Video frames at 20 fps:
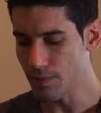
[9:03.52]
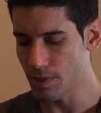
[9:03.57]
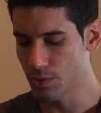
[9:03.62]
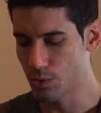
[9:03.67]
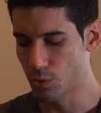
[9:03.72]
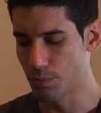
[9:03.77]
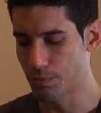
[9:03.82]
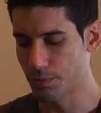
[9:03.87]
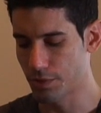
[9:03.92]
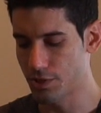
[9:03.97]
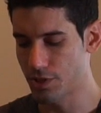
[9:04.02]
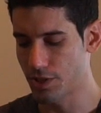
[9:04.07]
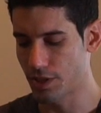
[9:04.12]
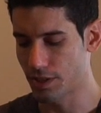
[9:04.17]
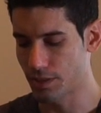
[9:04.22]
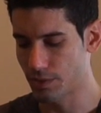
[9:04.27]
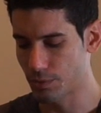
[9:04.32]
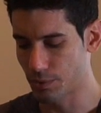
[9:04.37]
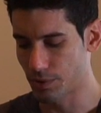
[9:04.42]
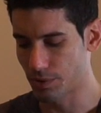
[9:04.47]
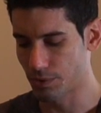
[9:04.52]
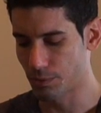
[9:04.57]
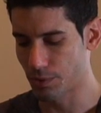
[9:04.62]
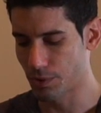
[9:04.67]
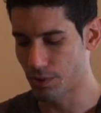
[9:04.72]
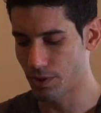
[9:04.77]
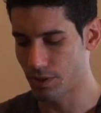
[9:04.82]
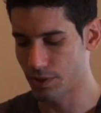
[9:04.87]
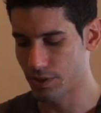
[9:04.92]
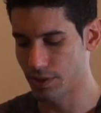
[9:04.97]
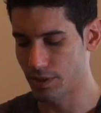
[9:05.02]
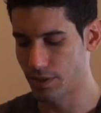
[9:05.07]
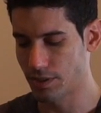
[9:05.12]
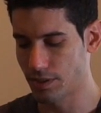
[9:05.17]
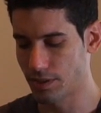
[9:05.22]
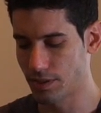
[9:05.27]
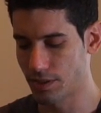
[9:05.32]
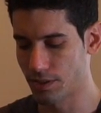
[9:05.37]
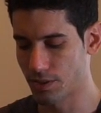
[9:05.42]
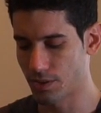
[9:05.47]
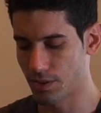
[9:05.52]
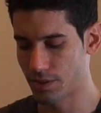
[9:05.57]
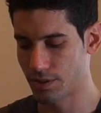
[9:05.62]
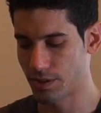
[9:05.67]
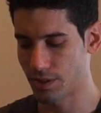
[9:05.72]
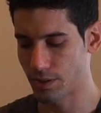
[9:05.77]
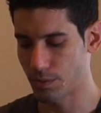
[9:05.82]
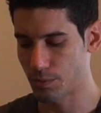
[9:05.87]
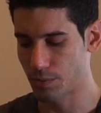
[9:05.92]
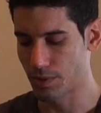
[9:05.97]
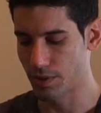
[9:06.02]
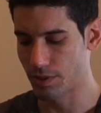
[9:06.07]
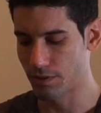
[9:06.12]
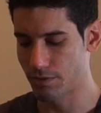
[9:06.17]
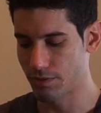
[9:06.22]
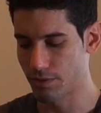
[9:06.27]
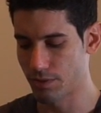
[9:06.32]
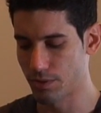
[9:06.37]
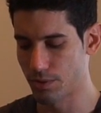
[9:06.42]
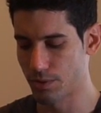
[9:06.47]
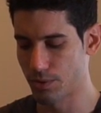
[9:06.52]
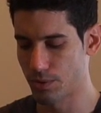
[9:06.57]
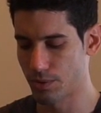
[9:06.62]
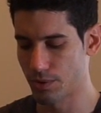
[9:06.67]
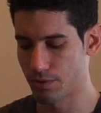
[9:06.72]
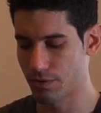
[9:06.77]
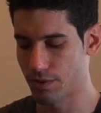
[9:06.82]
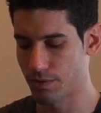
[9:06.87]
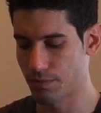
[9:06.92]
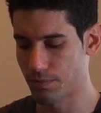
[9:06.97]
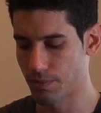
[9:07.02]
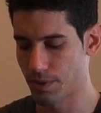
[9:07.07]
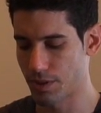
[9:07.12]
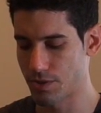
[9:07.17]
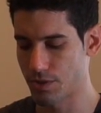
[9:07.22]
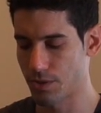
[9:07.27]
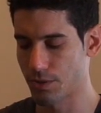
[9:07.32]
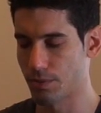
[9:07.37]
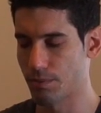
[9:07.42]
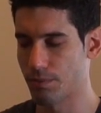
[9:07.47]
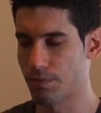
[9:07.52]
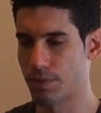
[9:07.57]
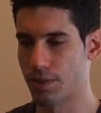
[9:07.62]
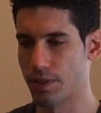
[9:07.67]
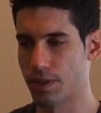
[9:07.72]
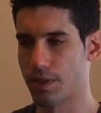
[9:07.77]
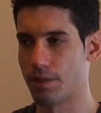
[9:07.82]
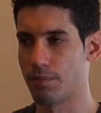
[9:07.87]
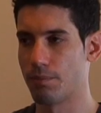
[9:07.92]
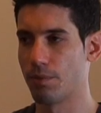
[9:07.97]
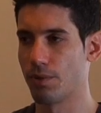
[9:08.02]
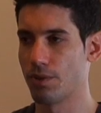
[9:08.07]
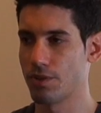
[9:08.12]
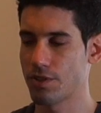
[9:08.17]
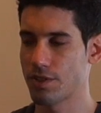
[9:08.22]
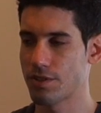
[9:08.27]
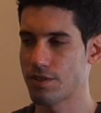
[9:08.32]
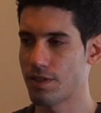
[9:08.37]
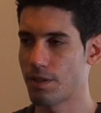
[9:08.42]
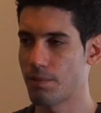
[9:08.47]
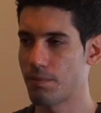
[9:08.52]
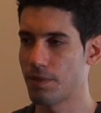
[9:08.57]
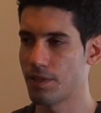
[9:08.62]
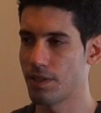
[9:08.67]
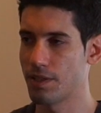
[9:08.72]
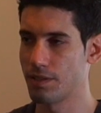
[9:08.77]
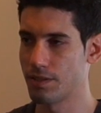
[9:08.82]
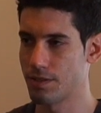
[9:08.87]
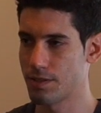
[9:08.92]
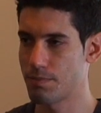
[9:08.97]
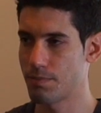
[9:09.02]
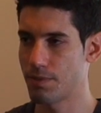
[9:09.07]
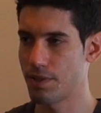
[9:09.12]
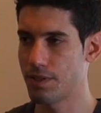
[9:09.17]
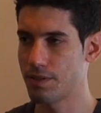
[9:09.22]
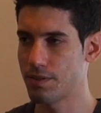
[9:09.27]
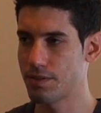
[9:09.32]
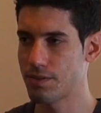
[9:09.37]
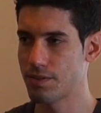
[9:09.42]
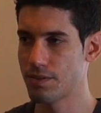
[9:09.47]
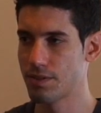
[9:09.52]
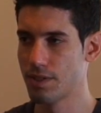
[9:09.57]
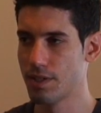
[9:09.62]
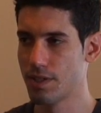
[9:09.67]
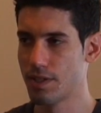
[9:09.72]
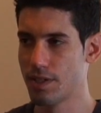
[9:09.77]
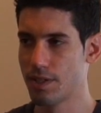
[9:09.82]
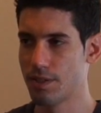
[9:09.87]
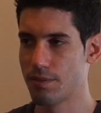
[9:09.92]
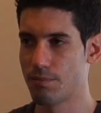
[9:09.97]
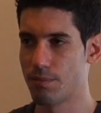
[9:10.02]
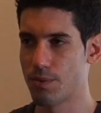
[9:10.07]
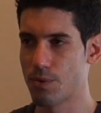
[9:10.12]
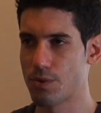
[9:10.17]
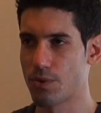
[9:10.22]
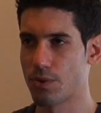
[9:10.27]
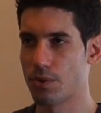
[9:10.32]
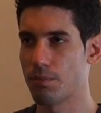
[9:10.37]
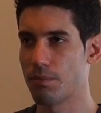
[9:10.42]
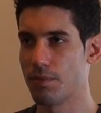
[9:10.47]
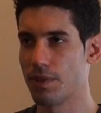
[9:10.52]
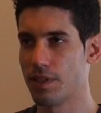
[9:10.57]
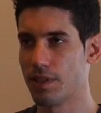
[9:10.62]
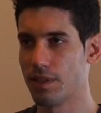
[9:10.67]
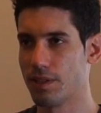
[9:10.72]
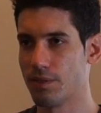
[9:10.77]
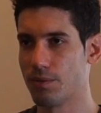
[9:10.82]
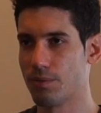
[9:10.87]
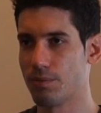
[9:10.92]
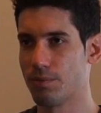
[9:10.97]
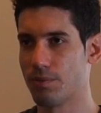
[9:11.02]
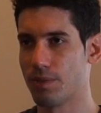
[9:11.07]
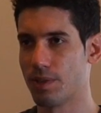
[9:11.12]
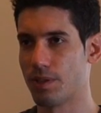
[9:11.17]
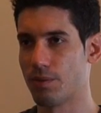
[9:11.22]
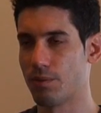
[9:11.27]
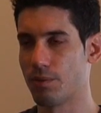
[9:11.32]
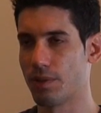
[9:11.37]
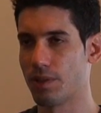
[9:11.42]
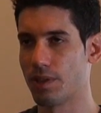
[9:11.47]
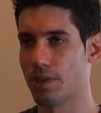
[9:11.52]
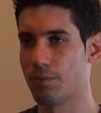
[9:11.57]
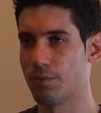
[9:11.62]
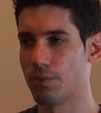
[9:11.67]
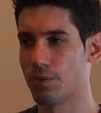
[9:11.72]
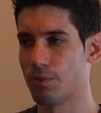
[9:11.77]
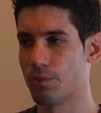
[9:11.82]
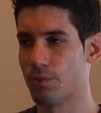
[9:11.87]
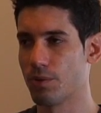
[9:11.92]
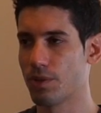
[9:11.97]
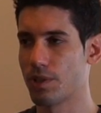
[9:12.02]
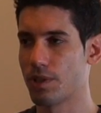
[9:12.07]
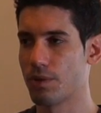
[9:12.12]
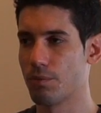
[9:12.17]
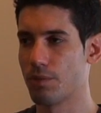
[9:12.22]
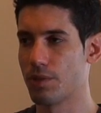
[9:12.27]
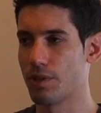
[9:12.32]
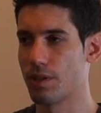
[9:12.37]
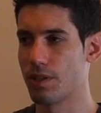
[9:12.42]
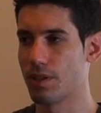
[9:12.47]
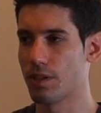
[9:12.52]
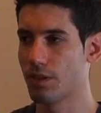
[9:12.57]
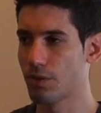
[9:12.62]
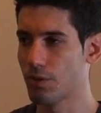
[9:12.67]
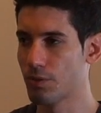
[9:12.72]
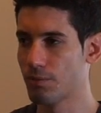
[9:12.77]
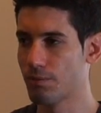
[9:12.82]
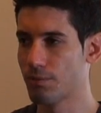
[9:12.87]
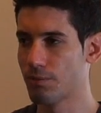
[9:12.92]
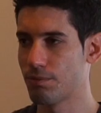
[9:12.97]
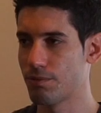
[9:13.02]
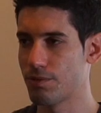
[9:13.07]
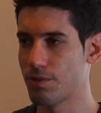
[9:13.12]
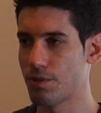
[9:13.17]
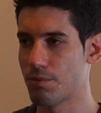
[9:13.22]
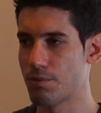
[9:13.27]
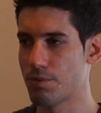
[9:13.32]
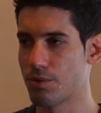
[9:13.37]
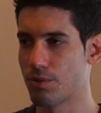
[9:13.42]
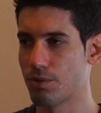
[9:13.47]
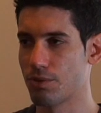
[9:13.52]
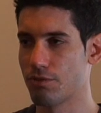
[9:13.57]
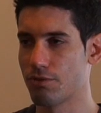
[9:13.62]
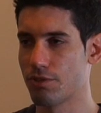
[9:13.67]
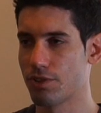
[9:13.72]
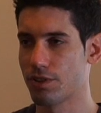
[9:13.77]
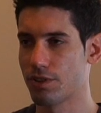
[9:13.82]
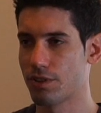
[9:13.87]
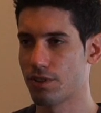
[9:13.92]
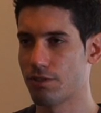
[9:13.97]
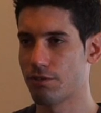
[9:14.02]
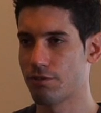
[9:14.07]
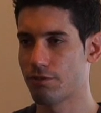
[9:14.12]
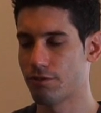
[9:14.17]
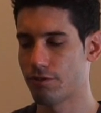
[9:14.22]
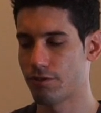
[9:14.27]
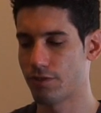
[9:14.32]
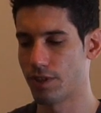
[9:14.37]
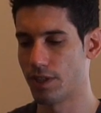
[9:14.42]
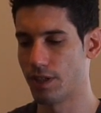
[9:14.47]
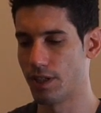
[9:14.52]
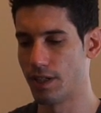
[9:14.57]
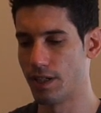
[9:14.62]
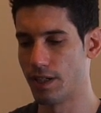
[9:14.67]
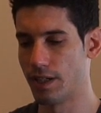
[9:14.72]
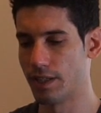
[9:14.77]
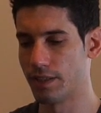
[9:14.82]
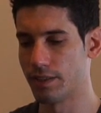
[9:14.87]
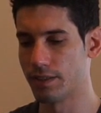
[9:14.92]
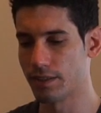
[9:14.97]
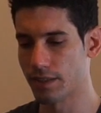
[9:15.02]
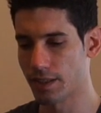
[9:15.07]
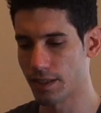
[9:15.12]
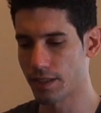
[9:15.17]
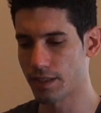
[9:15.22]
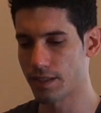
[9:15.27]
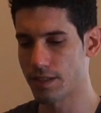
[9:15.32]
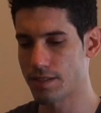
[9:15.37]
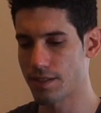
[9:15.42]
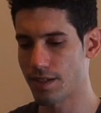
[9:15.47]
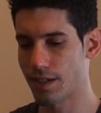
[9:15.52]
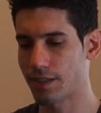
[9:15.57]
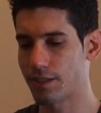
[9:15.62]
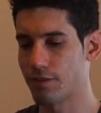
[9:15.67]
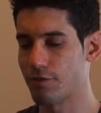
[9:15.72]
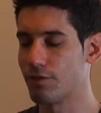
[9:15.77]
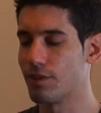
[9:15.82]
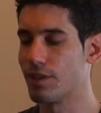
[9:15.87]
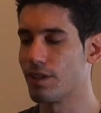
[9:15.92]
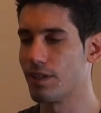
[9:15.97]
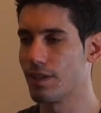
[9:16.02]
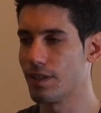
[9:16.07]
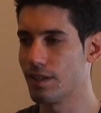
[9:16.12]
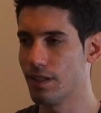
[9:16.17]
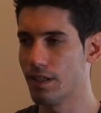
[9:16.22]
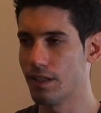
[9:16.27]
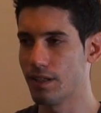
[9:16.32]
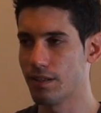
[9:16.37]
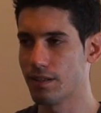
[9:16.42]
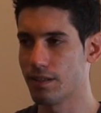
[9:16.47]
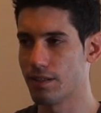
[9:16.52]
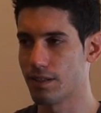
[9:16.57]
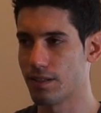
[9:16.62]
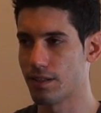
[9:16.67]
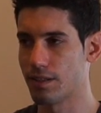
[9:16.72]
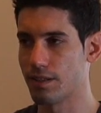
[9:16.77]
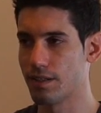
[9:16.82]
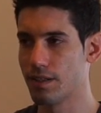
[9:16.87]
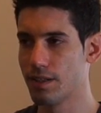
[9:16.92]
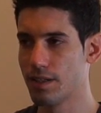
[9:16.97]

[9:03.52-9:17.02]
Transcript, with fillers: to appreciate. We're, we're already in contact with a few of the major uh, projects happening in the space. Most notably, uh, we're now working with Ethereum, which I'm sure you've heard of, uh, and Greg is actively leading the